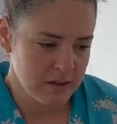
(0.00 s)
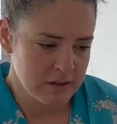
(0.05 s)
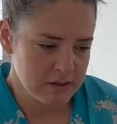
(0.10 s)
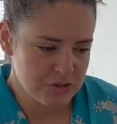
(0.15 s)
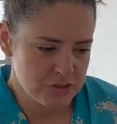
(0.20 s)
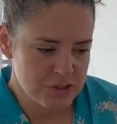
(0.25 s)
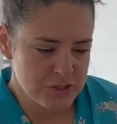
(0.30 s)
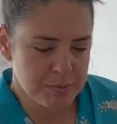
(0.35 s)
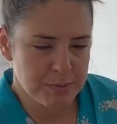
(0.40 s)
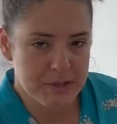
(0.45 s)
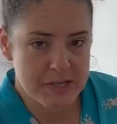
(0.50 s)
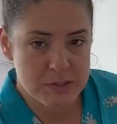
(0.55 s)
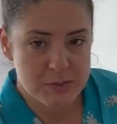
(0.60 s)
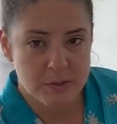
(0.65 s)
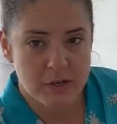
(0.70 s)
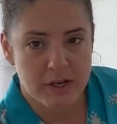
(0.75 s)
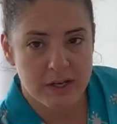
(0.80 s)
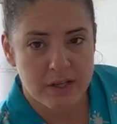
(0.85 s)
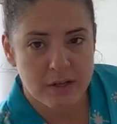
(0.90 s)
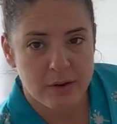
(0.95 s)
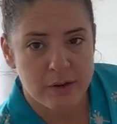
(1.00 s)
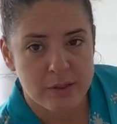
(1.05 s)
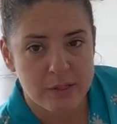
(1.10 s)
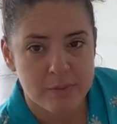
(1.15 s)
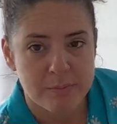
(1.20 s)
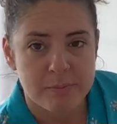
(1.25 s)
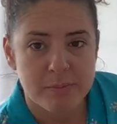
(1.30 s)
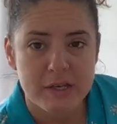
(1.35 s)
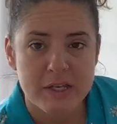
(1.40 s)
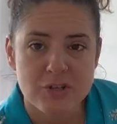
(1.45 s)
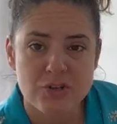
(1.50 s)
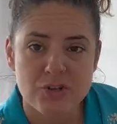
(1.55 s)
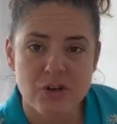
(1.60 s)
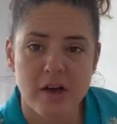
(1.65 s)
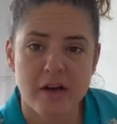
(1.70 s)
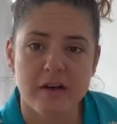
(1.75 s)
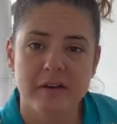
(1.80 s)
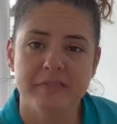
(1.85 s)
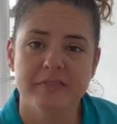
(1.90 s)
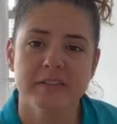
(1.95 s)
just a place where I can go to the beach
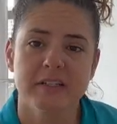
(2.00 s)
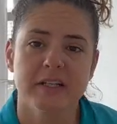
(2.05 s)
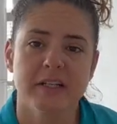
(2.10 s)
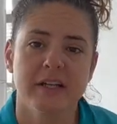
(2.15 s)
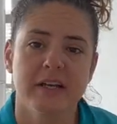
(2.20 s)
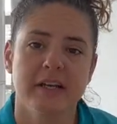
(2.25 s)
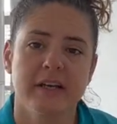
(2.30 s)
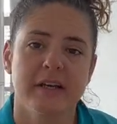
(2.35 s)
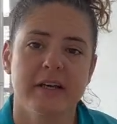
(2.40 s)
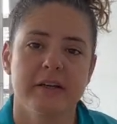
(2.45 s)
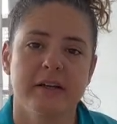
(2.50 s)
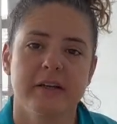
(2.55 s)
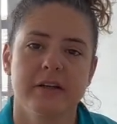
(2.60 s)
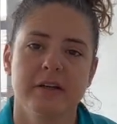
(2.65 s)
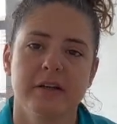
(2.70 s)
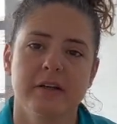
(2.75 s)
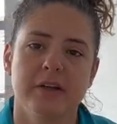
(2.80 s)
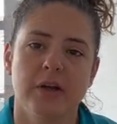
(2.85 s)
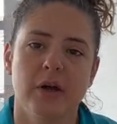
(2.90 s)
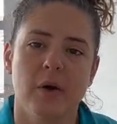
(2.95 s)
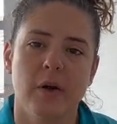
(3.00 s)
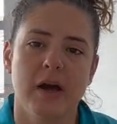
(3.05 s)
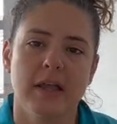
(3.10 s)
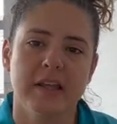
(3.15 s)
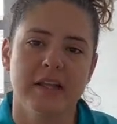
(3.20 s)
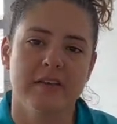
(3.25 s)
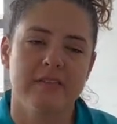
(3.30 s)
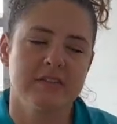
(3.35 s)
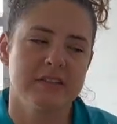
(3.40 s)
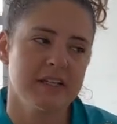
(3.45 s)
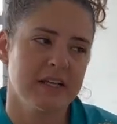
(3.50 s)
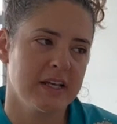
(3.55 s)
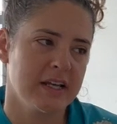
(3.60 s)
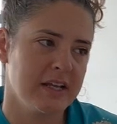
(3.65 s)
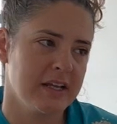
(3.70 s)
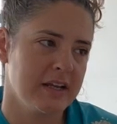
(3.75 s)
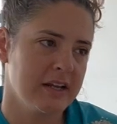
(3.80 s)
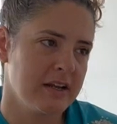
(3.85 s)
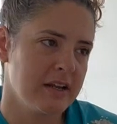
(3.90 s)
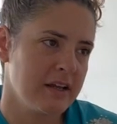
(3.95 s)
often. You know, I lived
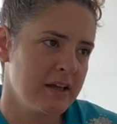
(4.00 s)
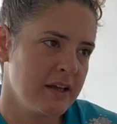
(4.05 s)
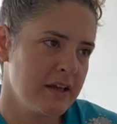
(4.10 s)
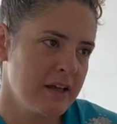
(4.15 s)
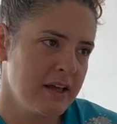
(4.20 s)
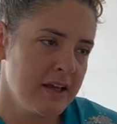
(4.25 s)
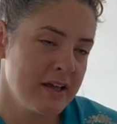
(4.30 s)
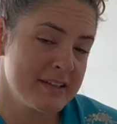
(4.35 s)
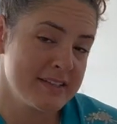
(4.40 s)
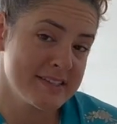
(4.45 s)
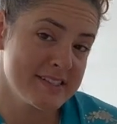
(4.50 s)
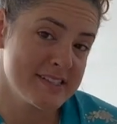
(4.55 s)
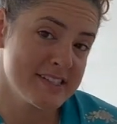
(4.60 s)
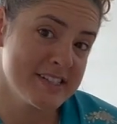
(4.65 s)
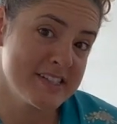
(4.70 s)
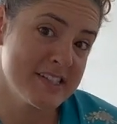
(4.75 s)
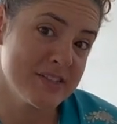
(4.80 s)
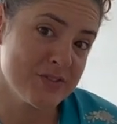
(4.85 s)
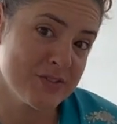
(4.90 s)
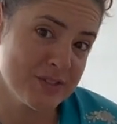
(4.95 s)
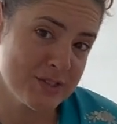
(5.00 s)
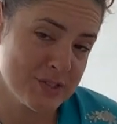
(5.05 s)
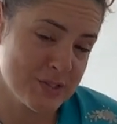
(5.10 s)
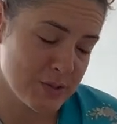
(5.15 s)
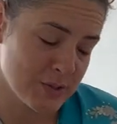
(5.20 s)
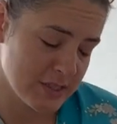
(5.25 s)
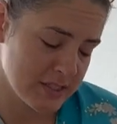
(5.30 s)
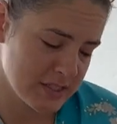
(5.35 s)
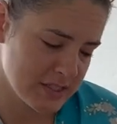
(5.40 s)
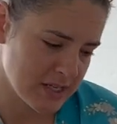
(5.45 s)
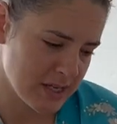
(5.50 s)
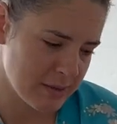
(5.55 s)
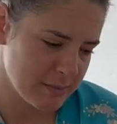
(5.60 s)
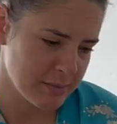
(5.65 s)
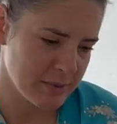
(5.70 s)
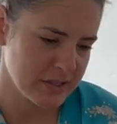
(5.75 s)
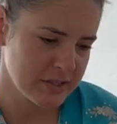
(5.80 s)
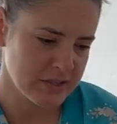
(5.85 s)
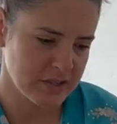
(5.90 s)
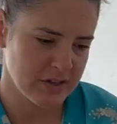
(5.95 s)
in the different story time,
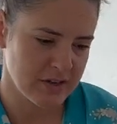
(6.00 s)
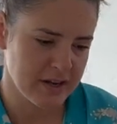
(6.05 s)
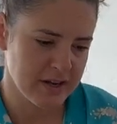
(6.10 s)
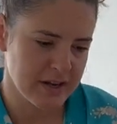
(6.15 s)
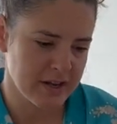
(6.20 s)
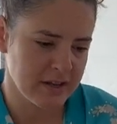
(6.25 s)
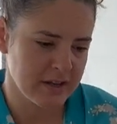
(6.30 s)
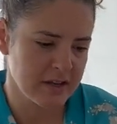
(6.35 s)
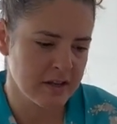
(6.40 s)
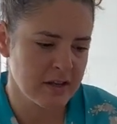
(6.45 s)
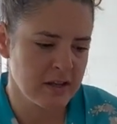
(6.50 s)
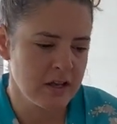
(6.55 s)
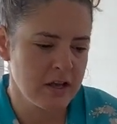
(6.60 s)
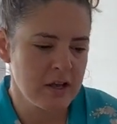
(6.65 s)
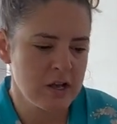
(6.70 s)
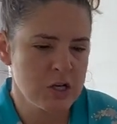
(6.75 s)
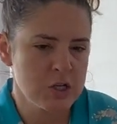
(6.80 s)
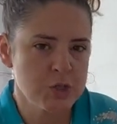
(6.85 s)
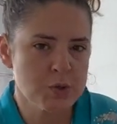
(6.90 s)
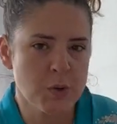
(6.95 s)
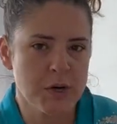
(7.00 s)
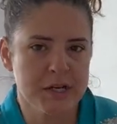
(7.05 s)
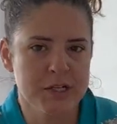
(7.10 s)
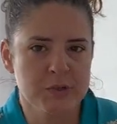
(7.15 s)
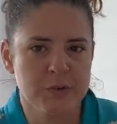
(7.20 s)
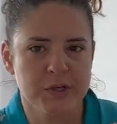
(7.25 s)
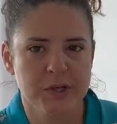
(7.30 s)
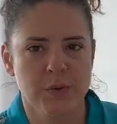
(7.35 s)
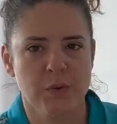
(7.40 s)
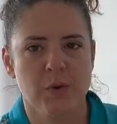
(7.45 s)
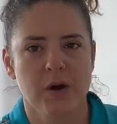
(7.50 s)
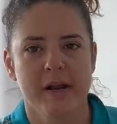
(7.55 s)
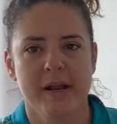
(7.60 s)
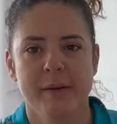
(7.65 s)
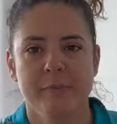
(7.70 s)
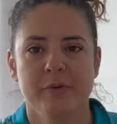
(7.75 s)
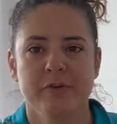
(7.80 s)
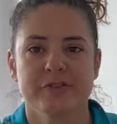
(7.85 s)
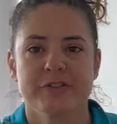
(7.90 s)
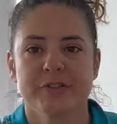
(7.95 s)
but during 2021, I
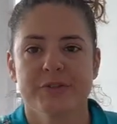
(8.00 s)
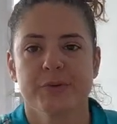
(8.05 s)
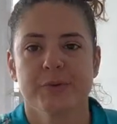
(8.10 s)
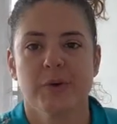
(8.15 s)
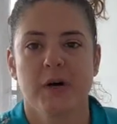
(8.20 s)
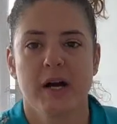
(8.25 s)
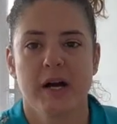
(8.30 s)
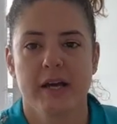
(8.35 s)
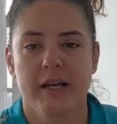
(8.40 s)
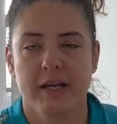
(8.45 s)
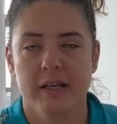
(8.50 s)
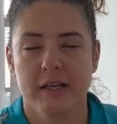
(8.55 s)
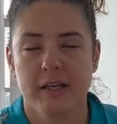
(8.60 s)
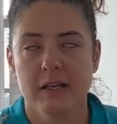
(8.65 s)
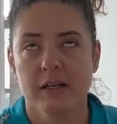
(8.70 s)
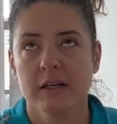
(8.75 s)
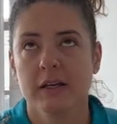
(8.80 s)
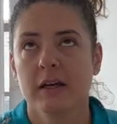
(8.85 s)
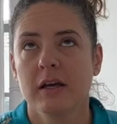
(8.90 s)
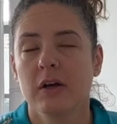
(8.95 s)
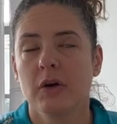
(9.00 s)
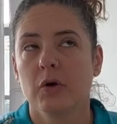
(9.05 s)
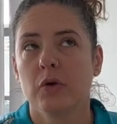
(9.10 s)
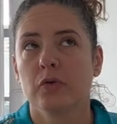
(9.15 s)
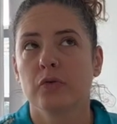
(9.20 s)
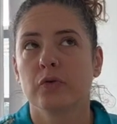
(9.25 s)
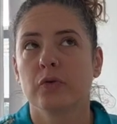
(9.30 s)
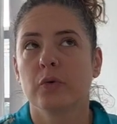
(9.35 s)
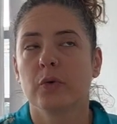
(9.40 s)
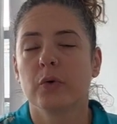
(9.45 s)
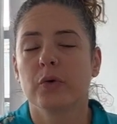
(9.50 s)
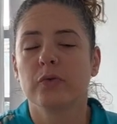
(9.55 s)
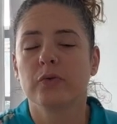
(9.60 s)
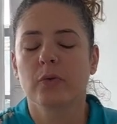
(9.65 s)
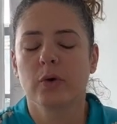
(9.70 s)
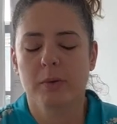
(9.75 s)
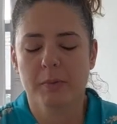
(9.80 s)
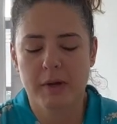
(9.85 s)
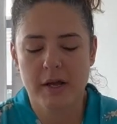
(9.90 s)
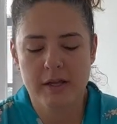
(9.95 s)
moved to Hawaii for
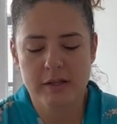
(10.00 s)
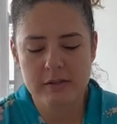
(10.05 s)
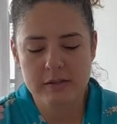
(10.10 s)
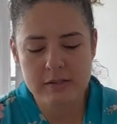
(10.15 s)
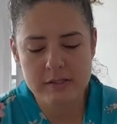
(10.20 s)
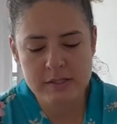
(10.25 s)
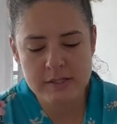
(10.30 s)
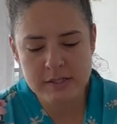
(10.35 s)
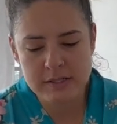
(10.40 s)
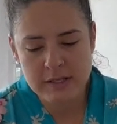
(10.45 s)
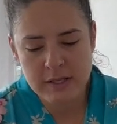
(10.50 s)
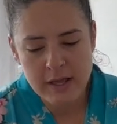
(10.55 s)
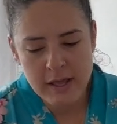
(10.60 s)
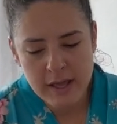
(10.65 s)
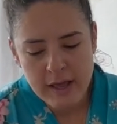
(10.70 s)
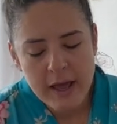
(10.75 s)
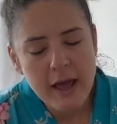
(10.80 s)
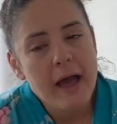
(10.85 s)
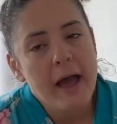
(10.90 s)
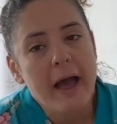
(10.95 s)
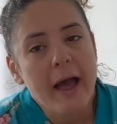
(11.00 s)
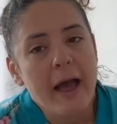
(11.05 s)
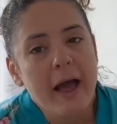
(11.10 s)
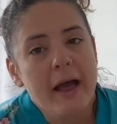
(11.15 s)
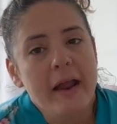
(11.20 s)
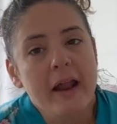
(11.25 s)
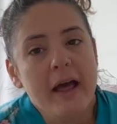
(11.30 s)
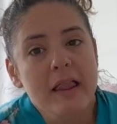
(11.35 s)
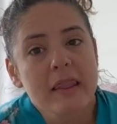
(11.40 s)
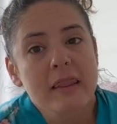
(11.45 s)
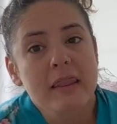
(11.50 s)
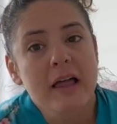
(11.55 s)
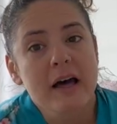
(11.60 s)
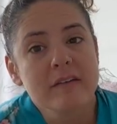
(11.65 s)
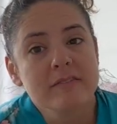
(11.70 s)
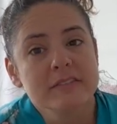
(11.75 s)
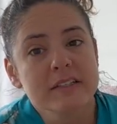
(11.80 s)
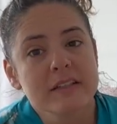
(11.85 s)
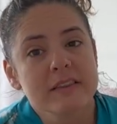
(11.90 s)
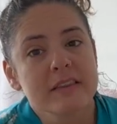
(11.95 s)
four months and I
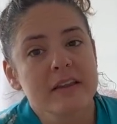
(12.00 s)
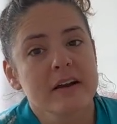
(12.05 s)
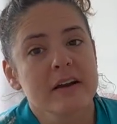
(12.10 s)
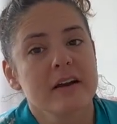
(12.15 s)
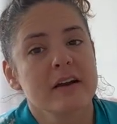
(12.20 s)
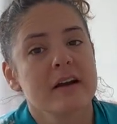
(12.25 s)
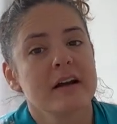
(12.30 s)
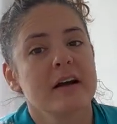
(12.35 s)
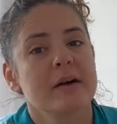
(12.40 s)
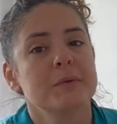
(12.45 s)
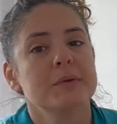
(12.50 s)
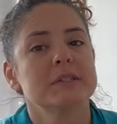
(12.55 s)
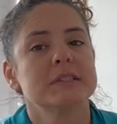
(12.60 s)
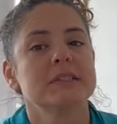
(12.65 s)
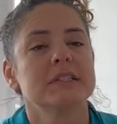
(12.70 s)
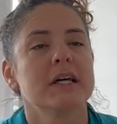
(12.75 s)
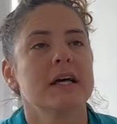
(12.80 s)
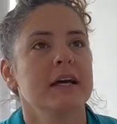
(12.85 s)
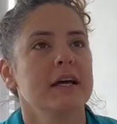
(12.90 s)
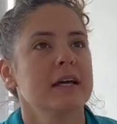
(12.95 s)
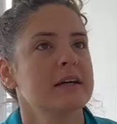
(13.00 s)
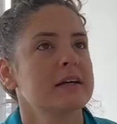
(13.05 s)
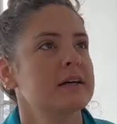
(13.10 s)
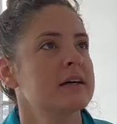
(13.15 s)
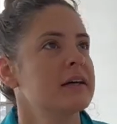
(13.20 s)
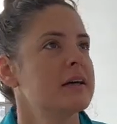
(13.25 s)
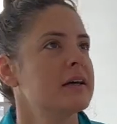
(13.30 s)
loved it there. I was like